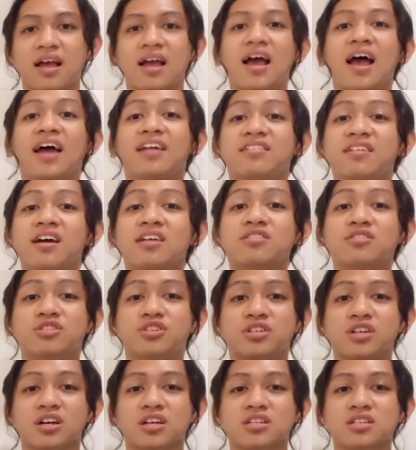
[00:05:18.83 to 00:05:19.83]
And not
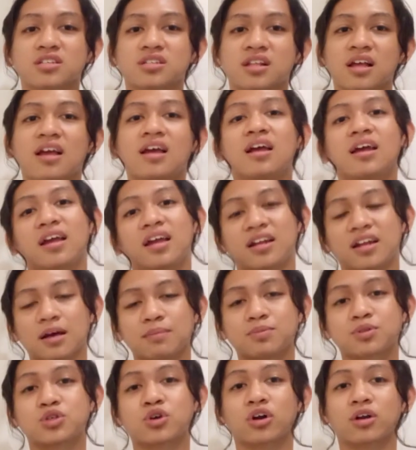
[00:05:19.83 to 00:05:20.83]
just in
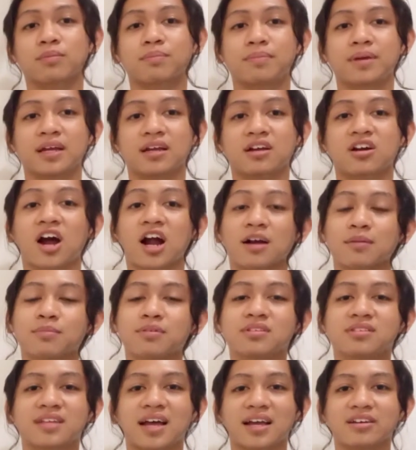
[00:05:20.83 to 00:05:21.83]
absorbing
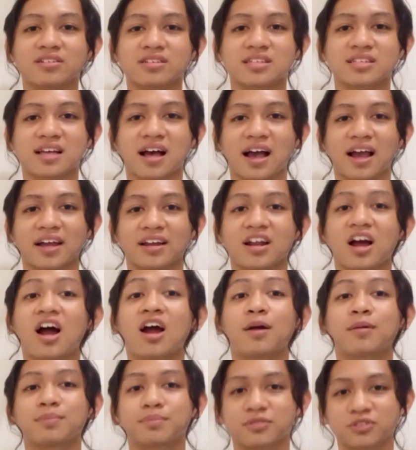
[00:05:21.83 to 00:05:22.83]
carbon dioxide
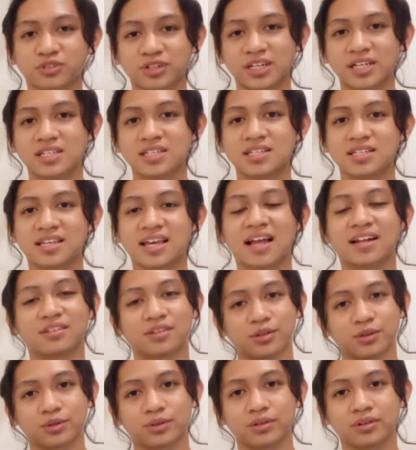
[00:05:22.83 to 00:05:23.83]
our trees can
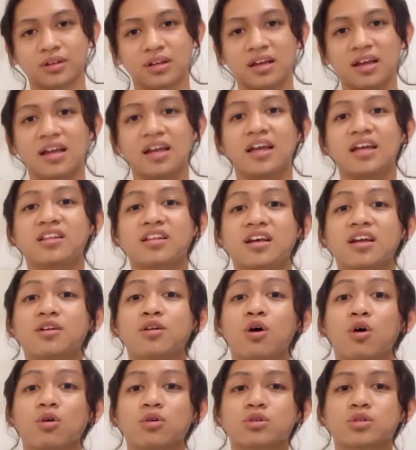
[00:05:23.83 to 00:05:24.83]
do. It can
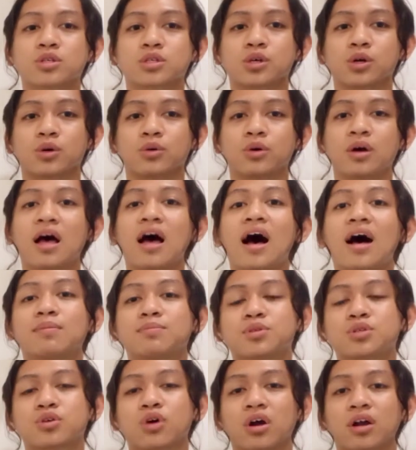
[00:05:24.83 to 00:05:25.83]
also
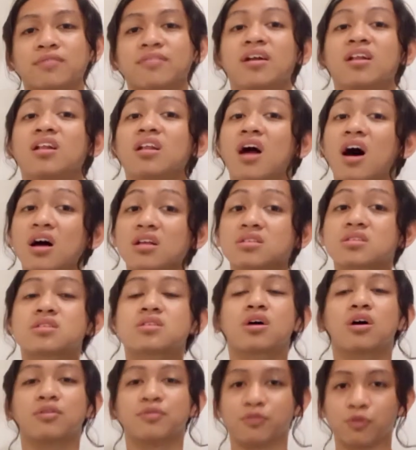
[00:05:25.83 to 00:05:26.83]
absorb lots
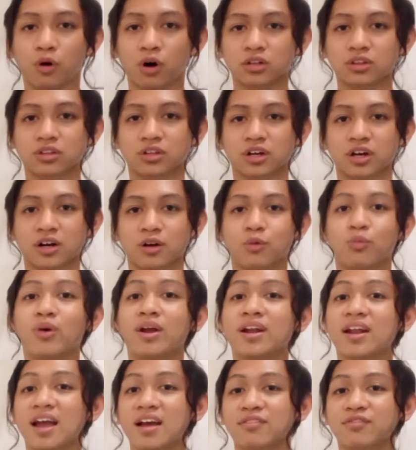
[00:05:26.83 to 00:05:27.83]
of water
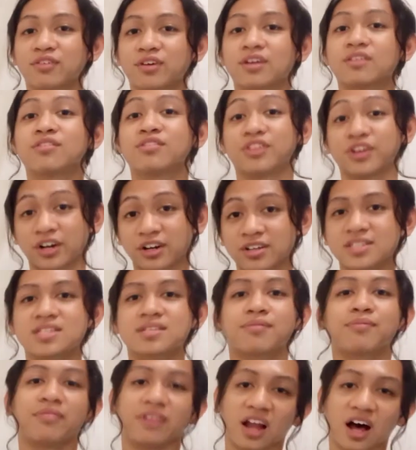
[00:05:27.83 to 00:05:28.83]
whenever there is
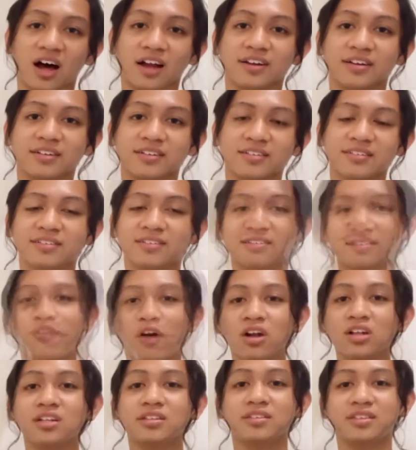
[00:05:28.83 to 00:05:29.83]
a flood.
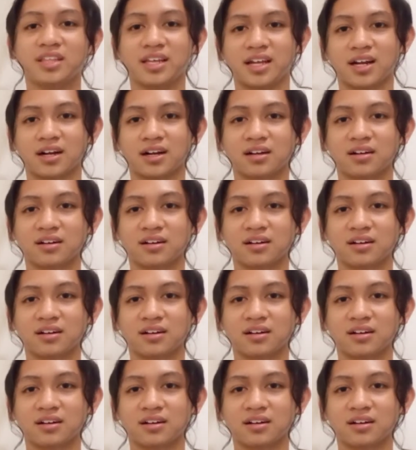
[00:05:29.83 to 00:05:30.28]
Volunteer.